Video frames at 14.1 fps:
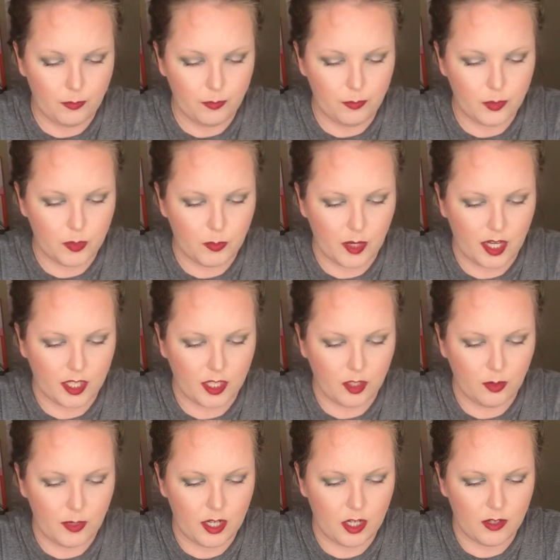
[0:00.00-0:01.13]
spray a little
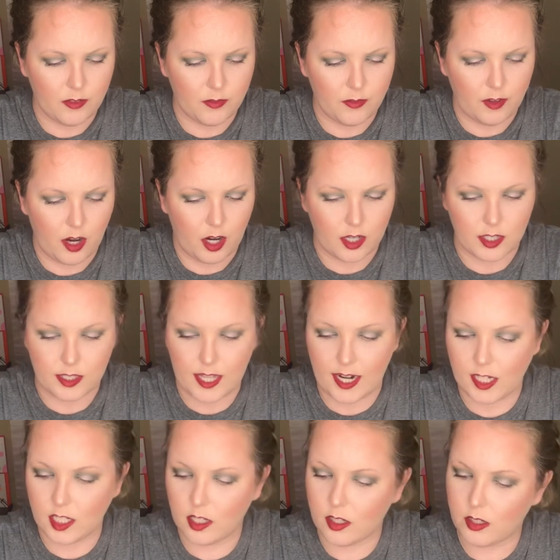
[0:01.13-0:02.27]
bit of our
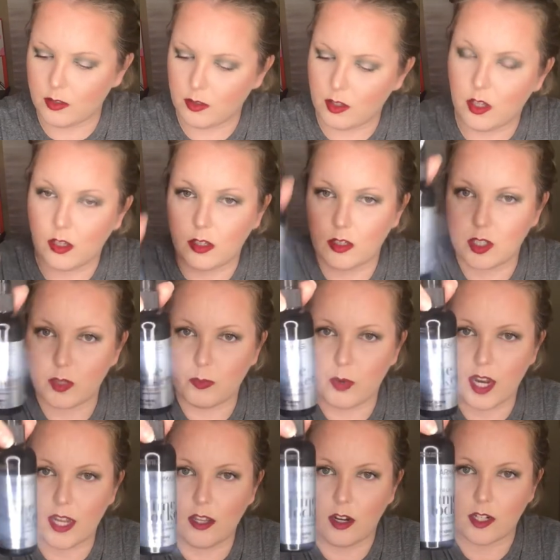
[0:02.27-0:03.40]
setting
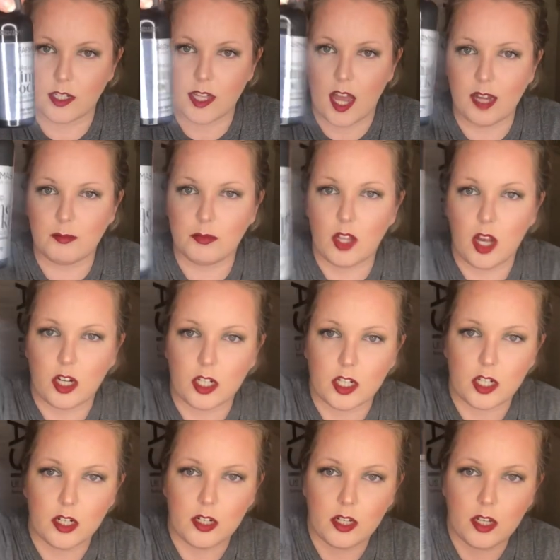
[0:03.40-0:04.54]
spray, our time
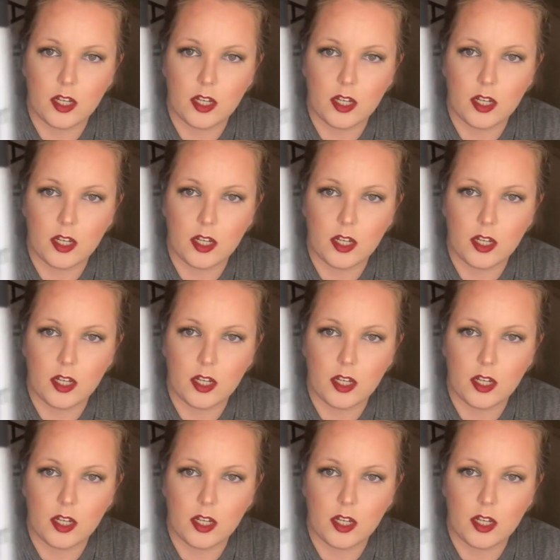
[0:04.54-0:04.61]
locker